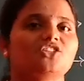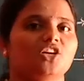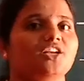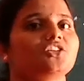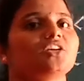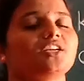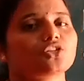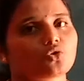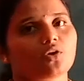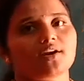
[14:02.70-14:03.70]
change is
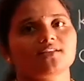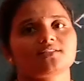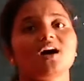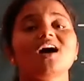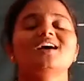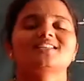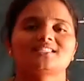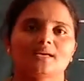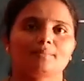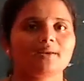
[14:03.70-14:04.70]
called as a
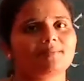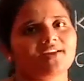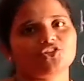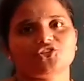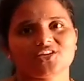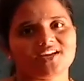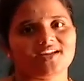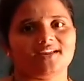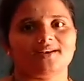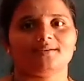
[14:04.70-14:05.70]
sublimation.